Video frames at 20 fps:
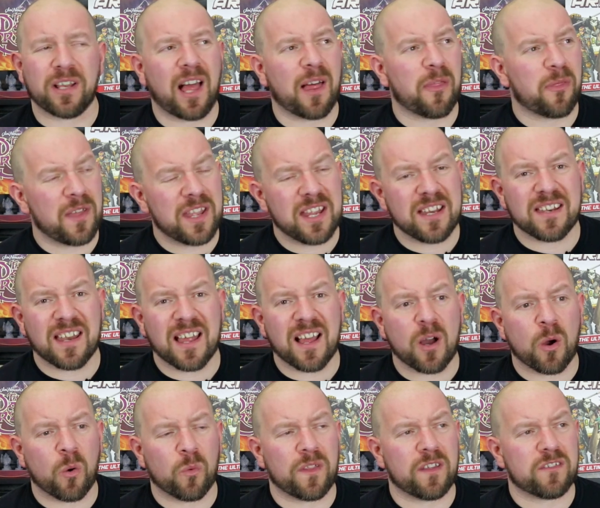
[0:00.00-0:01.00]
I think
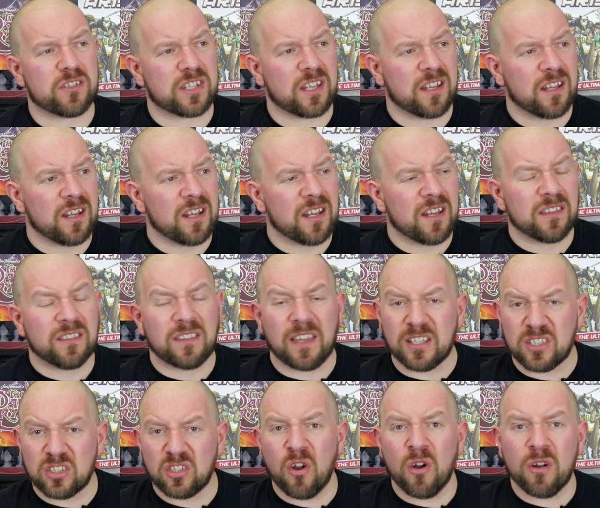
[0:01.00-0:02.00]
now they're
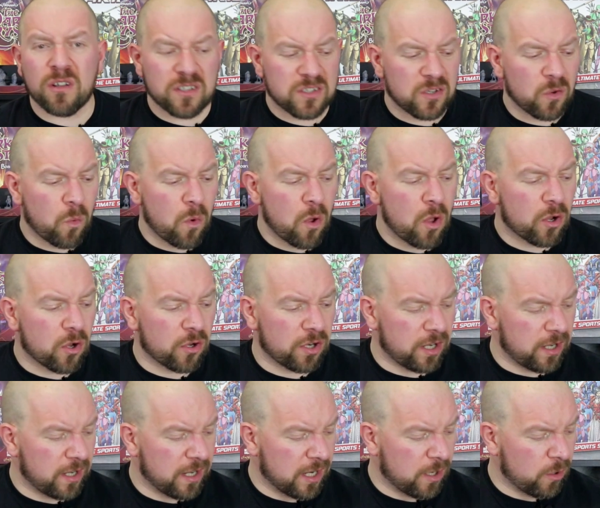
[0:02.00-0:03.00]
starting to work on
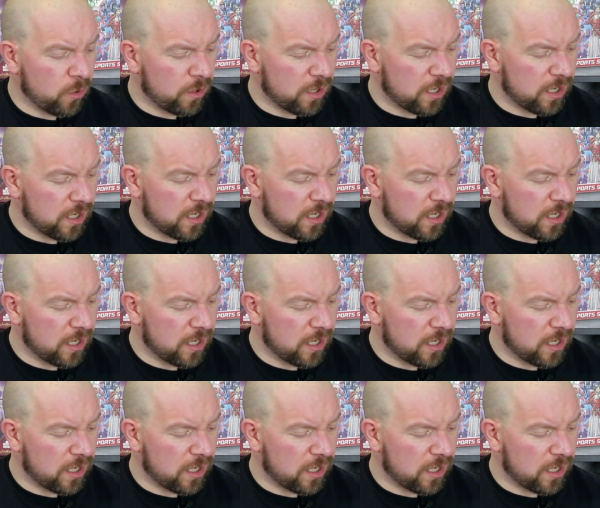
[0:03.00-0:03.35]
it now,